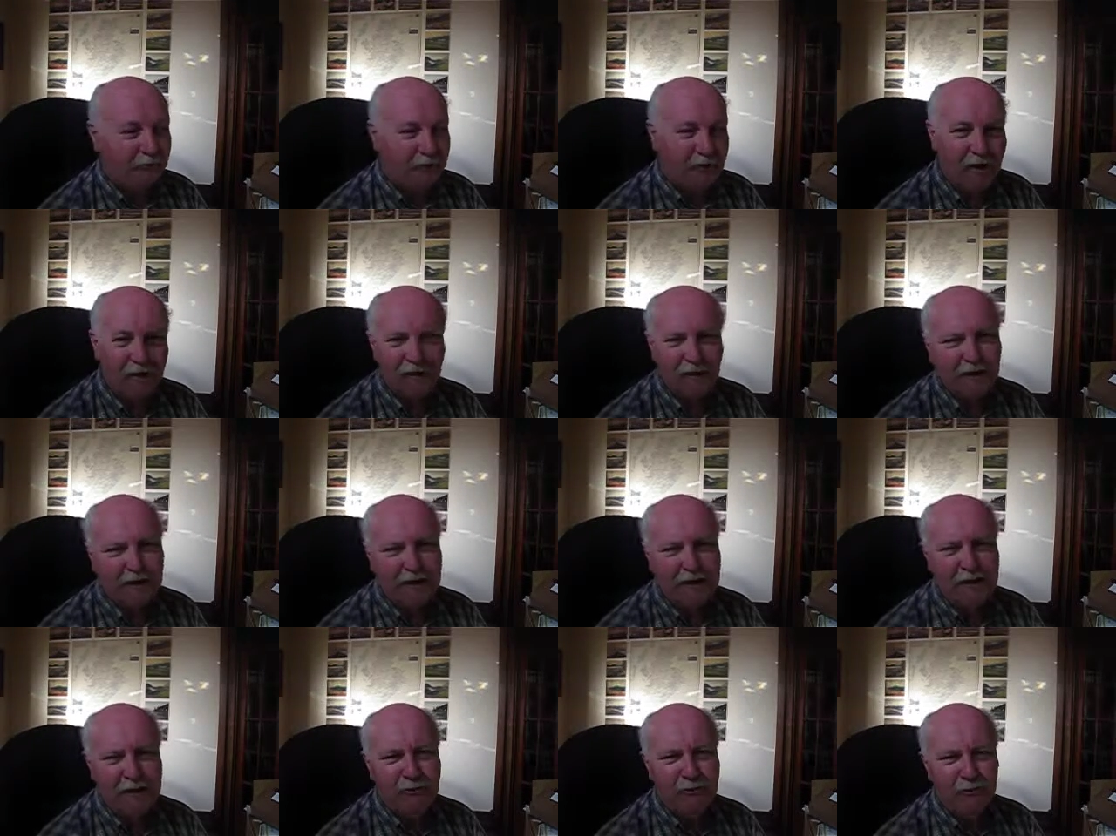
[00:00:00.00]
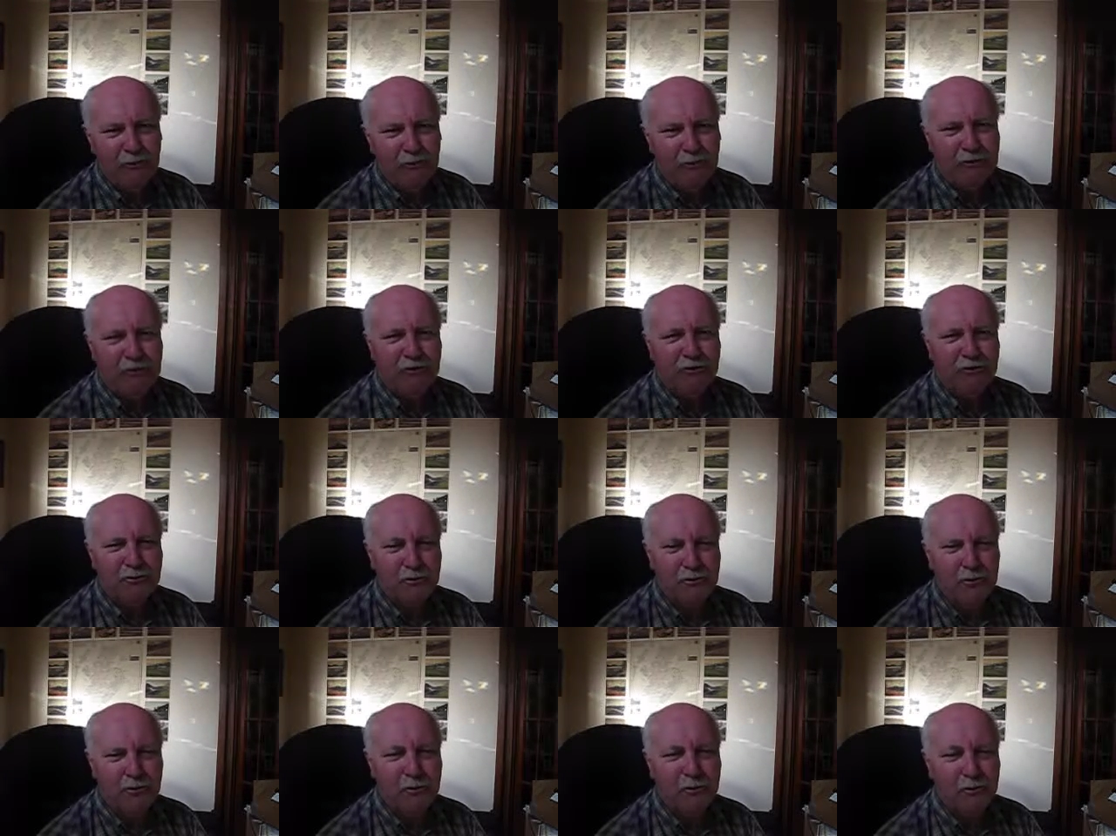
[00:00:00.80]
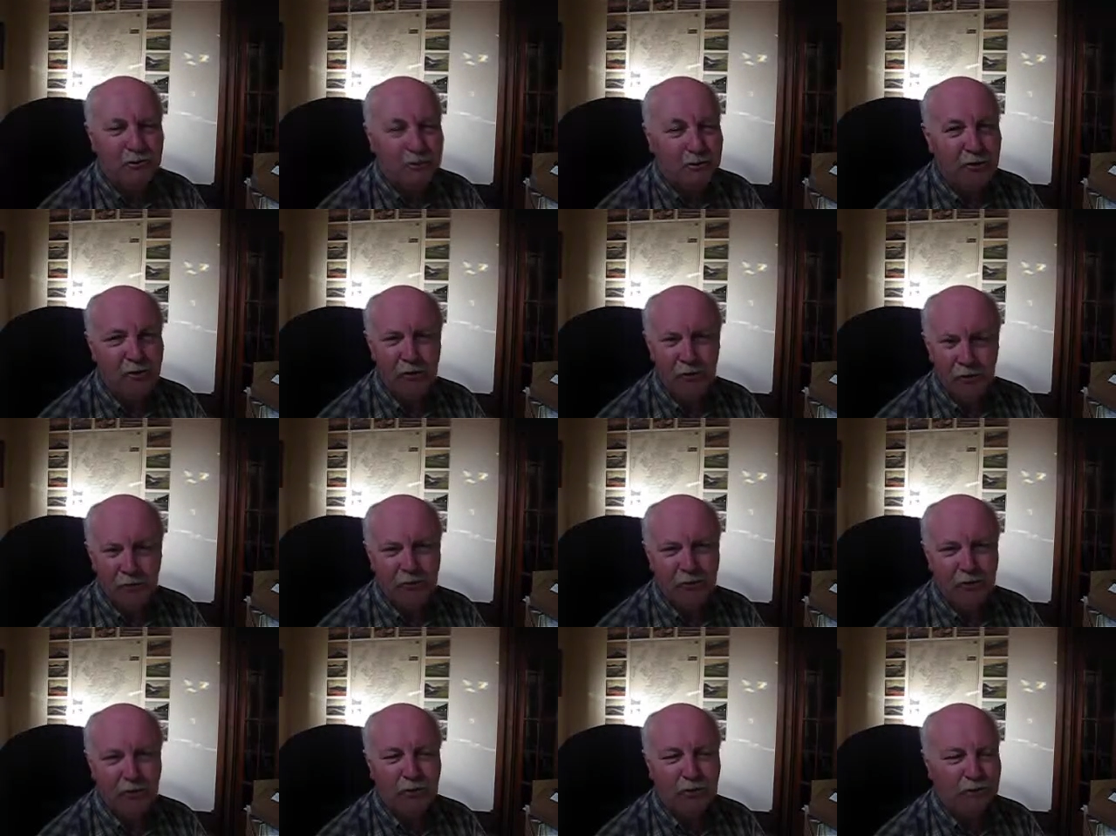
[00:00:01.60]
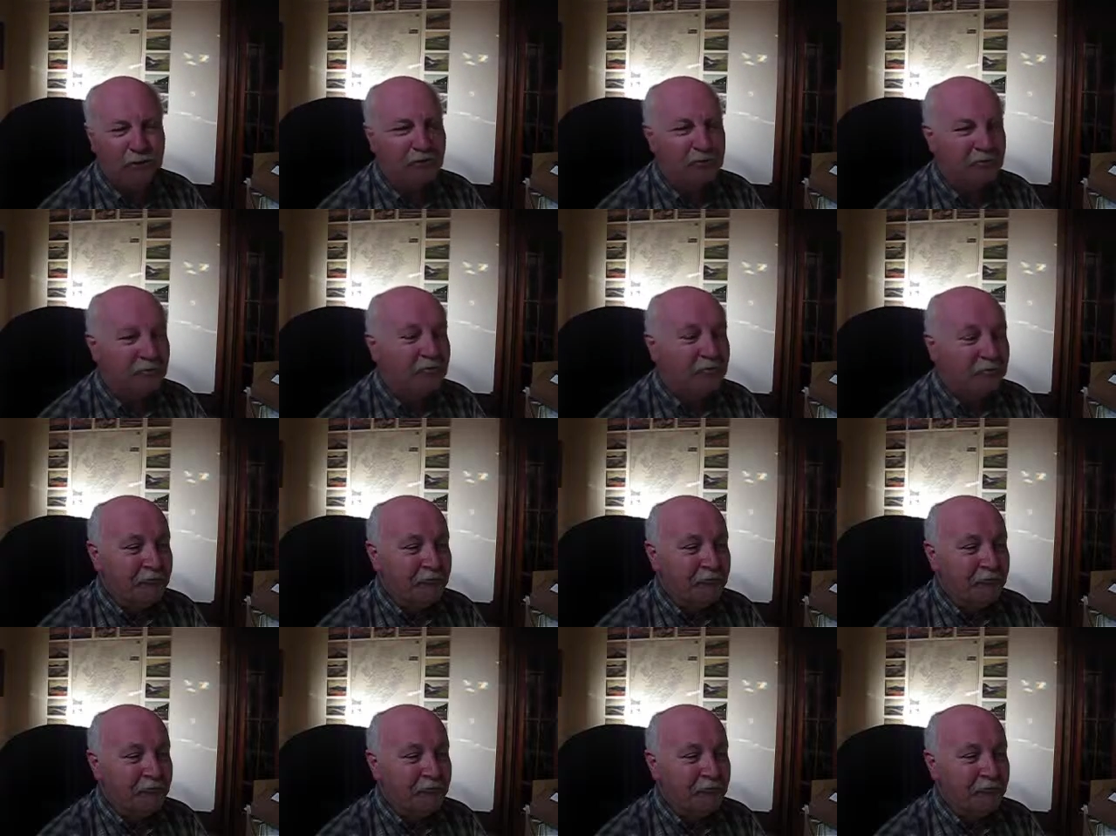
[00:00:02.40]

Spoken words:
I got an evil sense of humour, you'll have noticed.